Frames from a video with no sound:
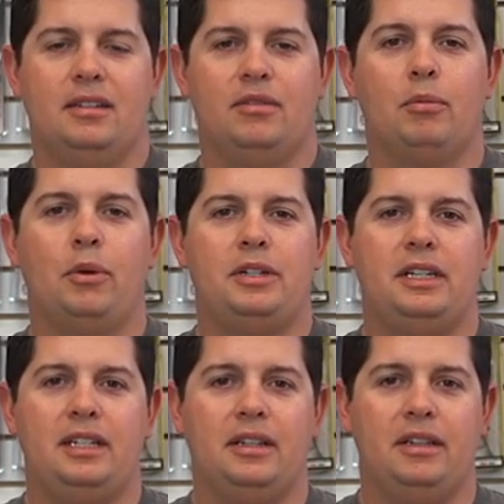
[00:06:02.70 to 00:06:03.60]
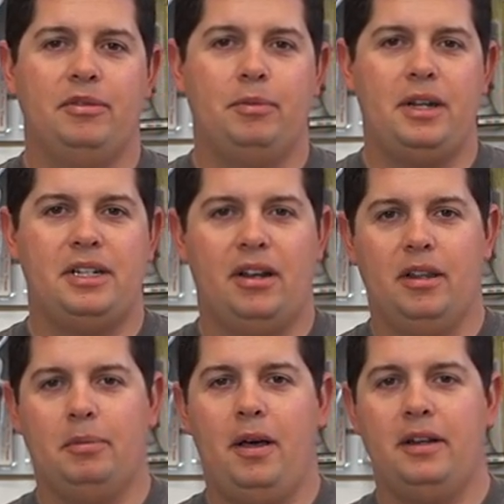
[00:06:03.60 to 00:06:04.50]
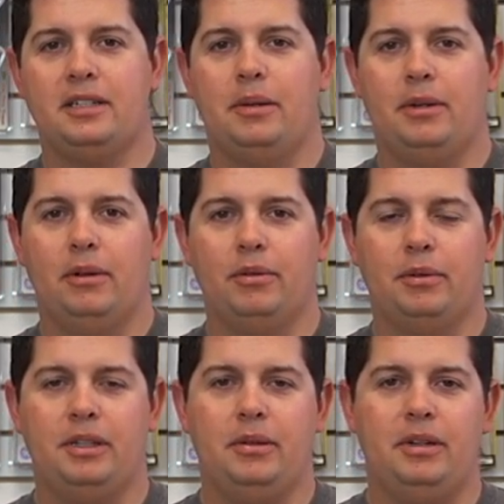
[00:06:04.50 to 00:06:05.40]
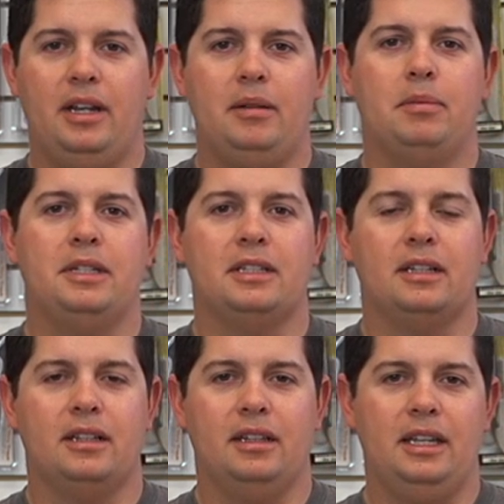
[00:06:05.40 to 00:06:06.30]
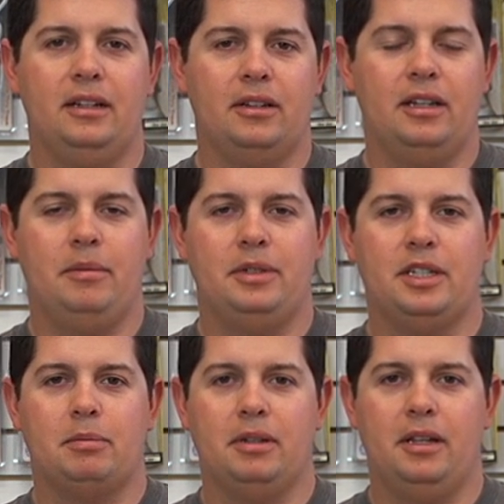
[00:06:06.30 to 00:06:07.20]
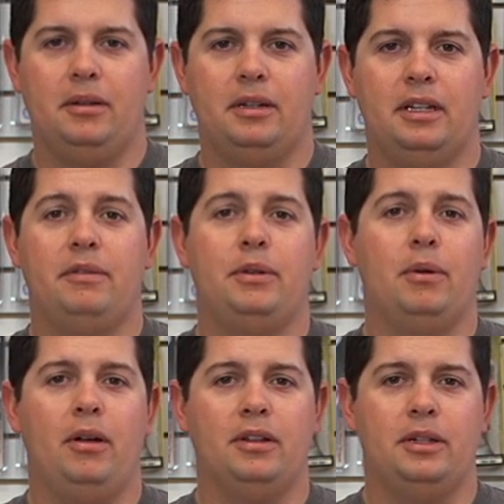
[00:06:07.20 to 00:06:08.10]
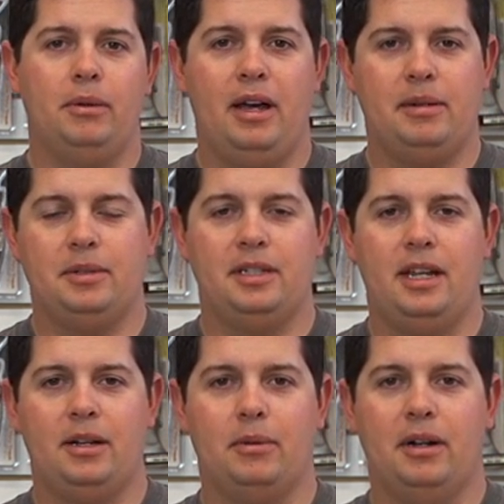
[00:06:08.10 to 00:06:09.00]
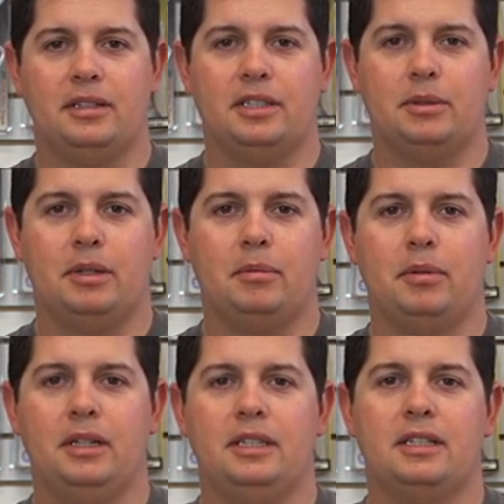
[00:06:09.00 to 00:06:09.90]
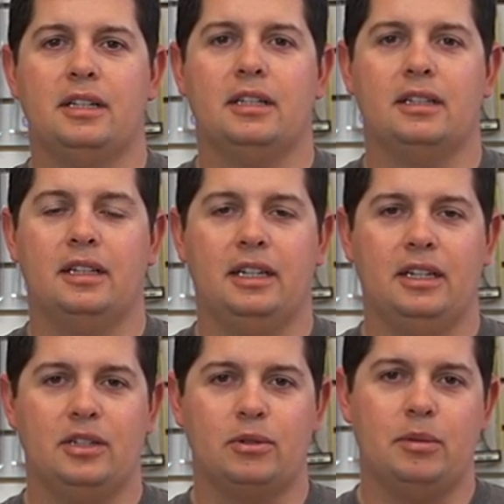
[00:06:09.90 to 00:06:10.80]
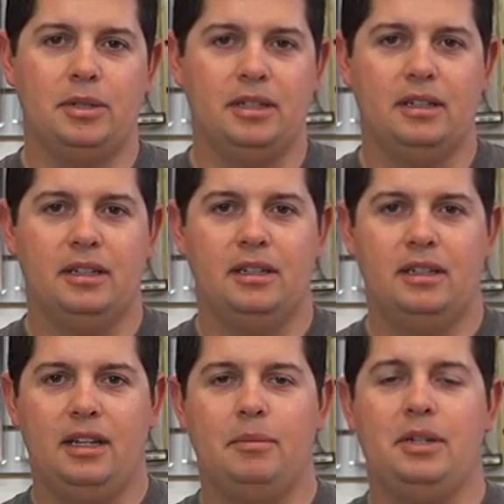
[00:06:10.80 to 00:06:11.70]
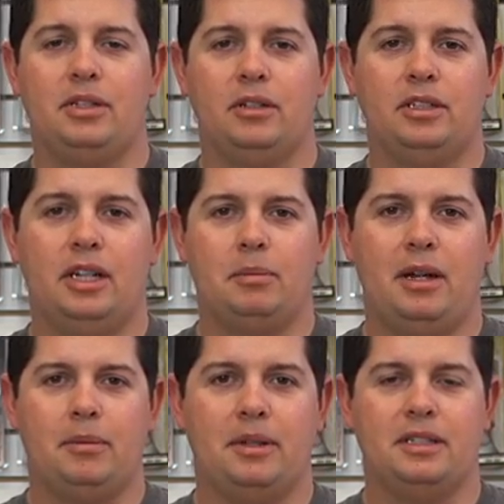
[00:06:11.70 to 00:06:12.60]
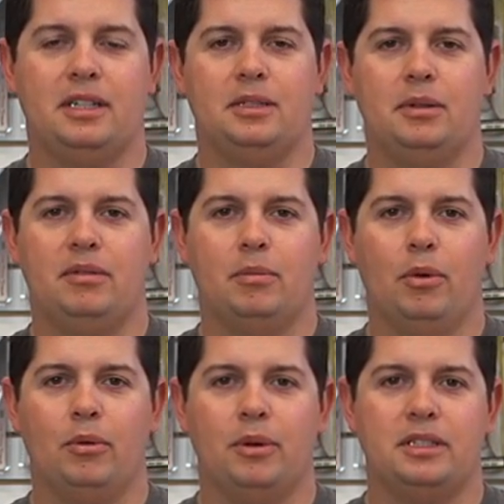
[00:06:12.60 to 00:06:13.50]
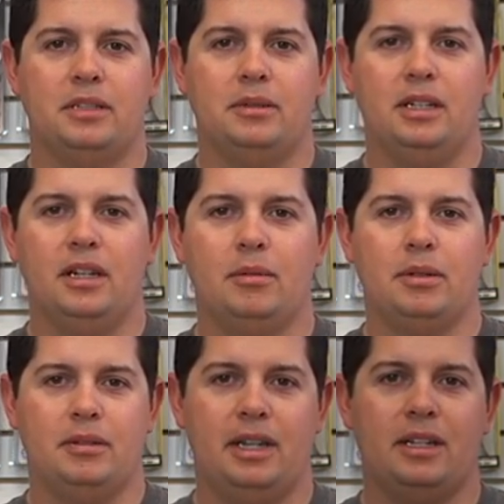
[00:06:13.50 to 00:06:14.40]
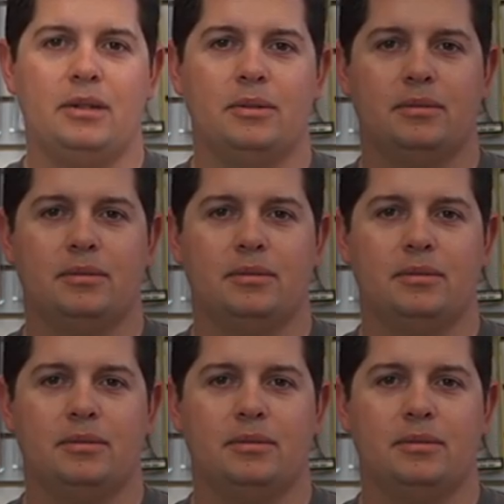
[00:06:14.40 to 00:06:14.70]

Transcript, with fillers: For more detailed information on all the products I went over with you today, please click the link or the images below. And to view all the new items at Tackle Warehouse this week, please click the link in the description. And be sure to check back with us next week for more What's New T W. Thank you.